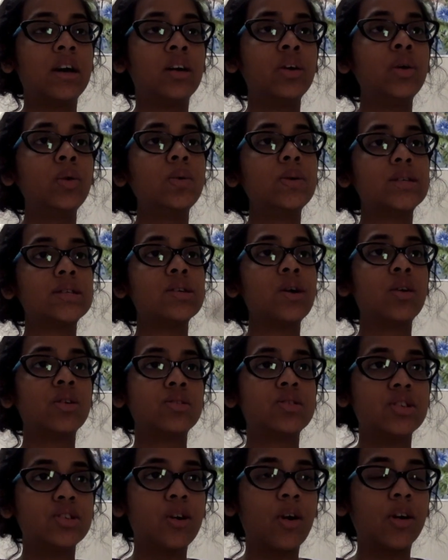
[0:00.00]
who is
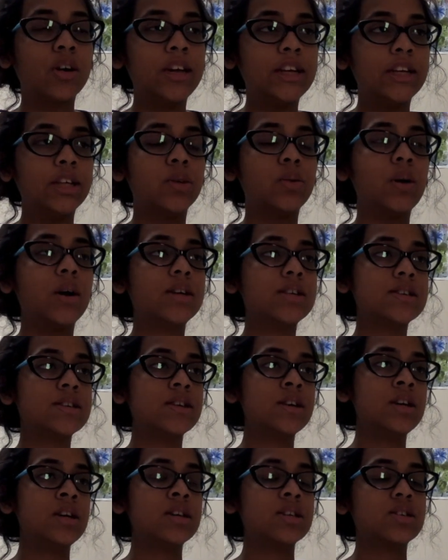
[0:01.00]
also talking to us.
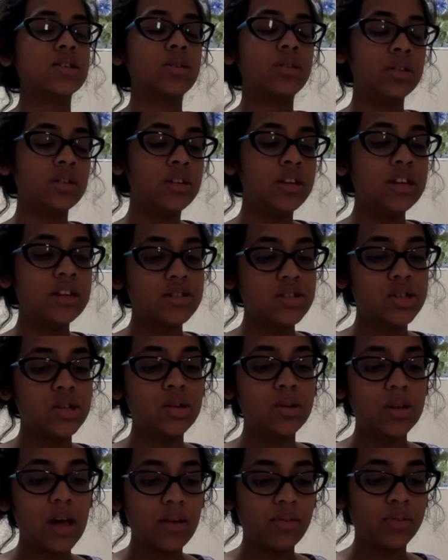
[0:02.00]
So these
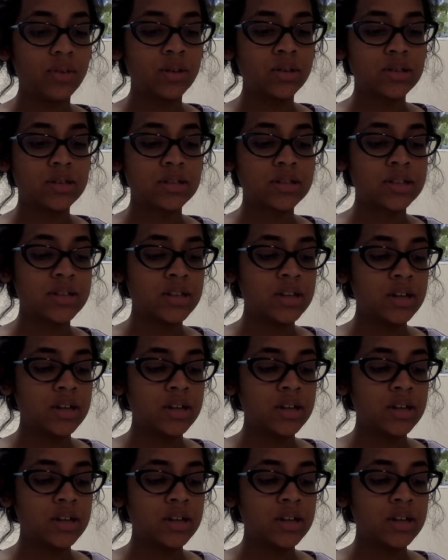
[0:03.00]
two levels